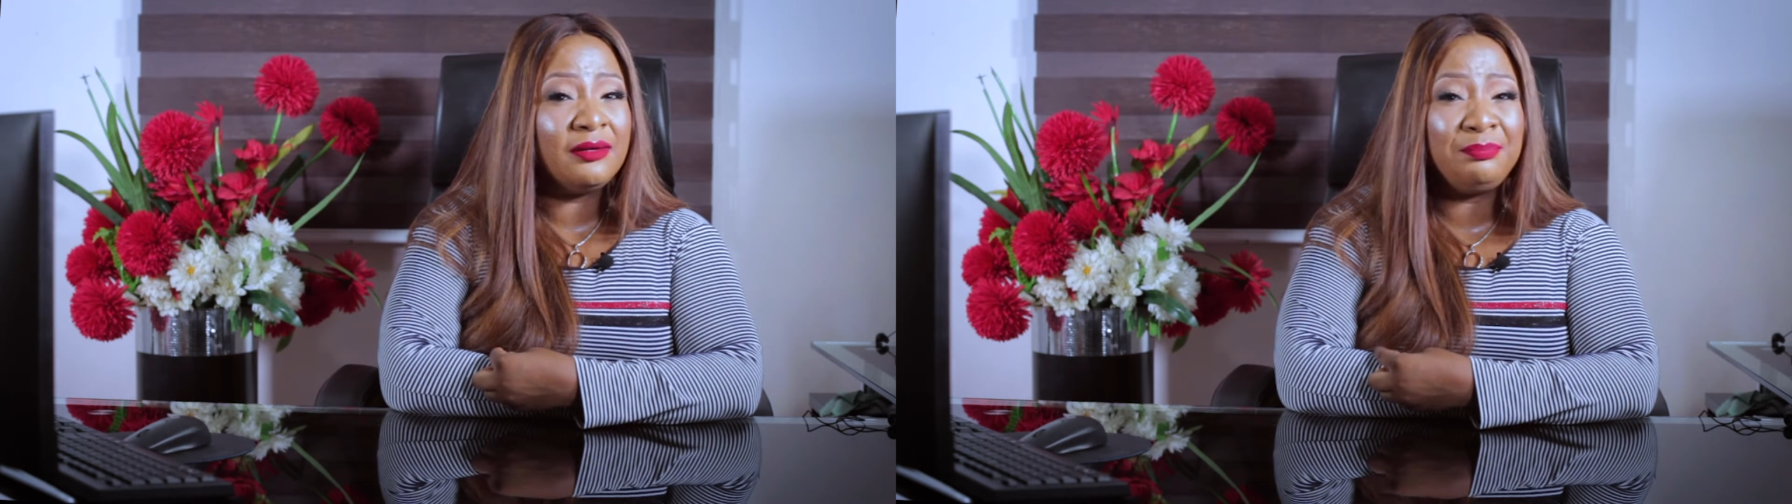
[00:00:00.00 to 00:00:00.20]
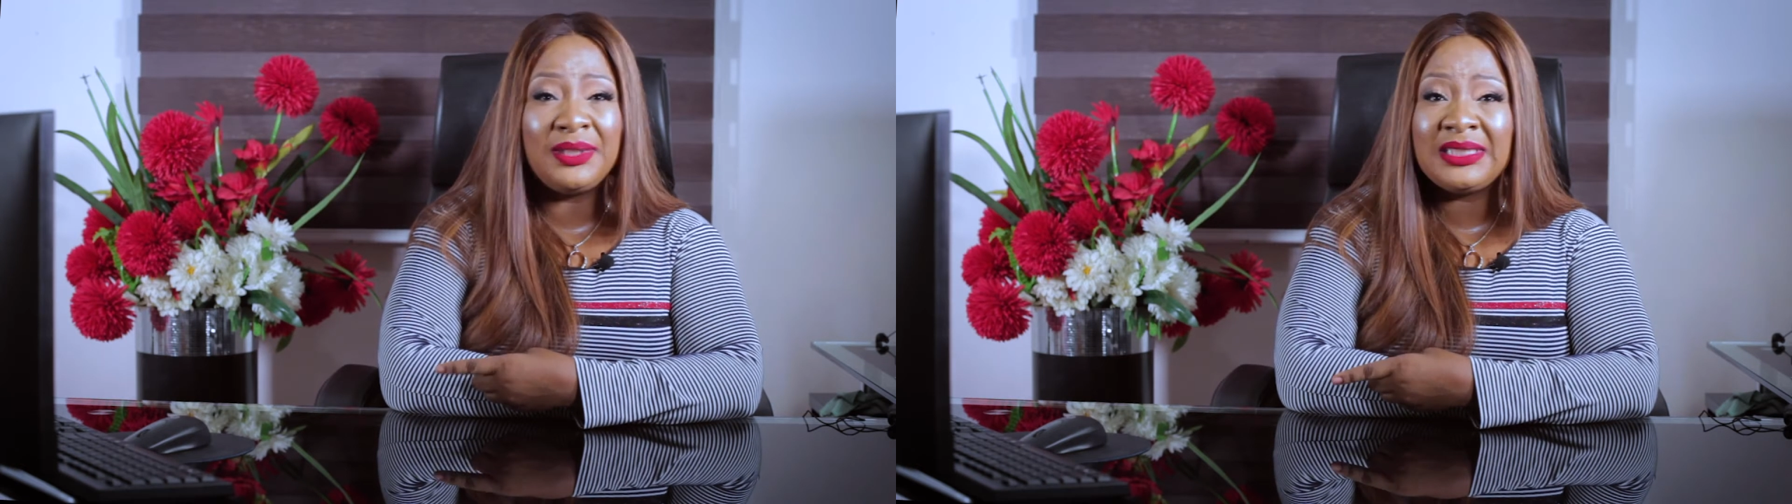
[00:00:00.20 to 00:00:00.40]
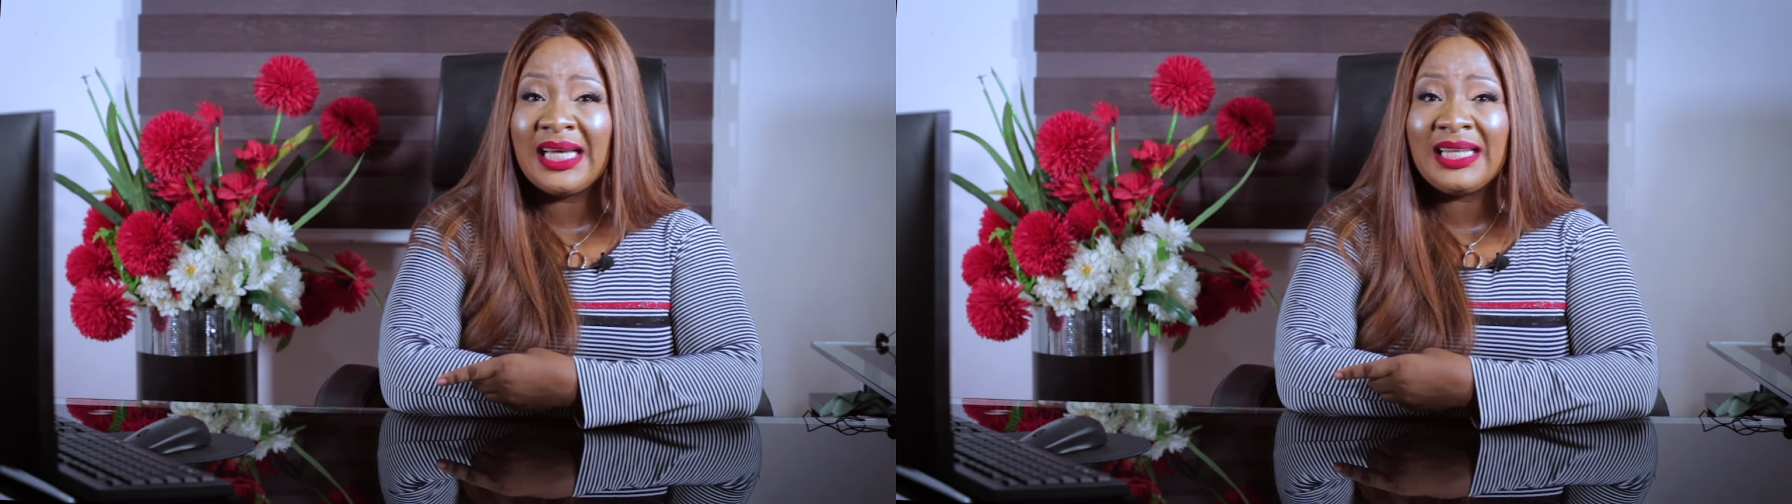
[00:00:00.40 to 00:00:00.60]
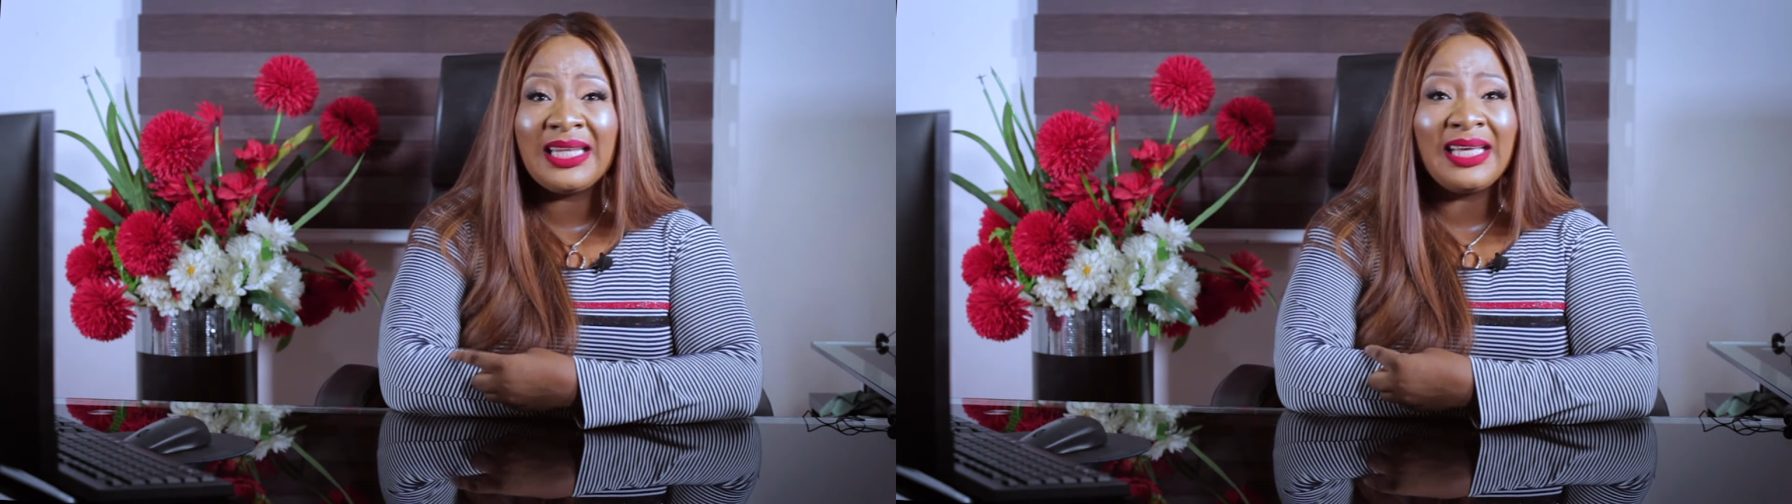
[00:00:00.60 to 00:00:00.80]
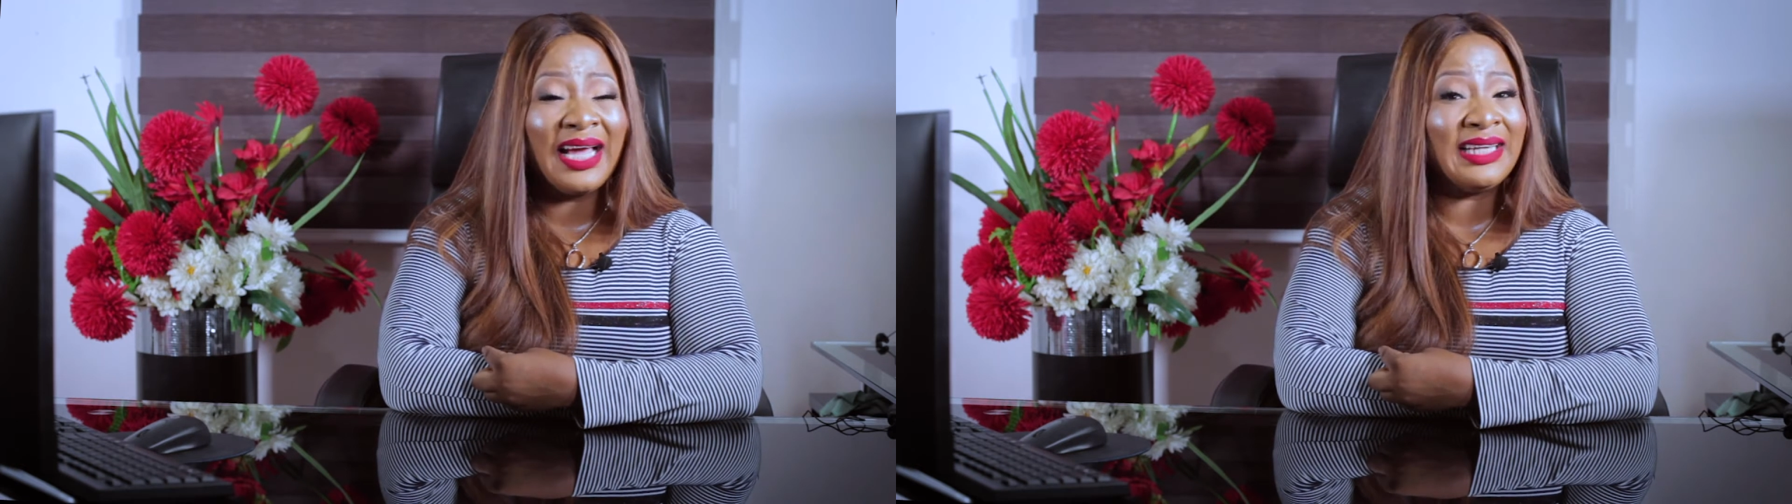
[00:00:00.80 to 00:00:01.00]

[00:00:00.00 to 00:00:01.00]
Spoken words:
repeatedly